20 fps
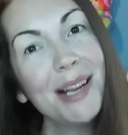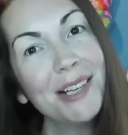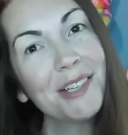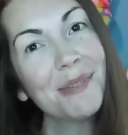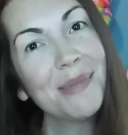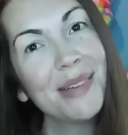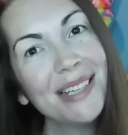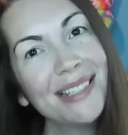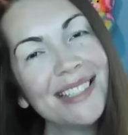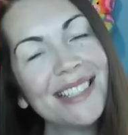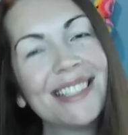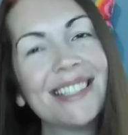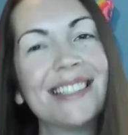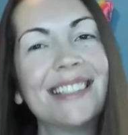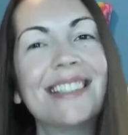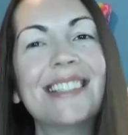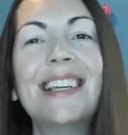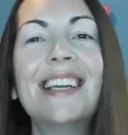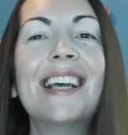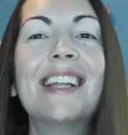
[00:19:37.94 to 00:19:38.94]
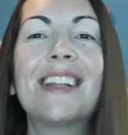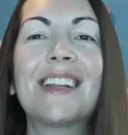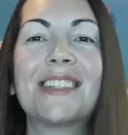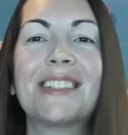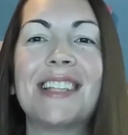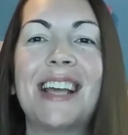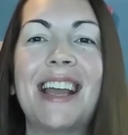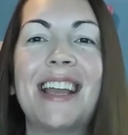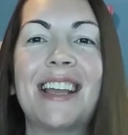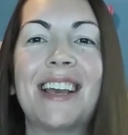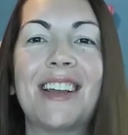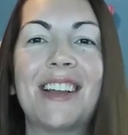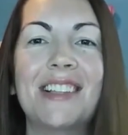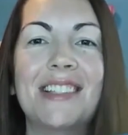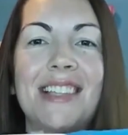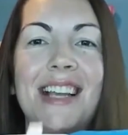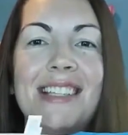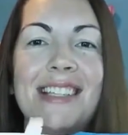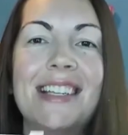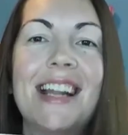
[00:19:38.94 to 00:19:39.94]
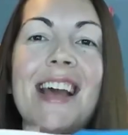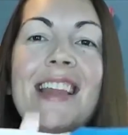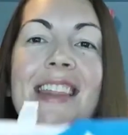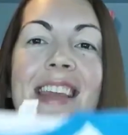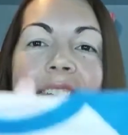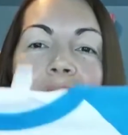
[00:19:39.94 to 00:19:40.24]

measurements, it looks like a good size. And I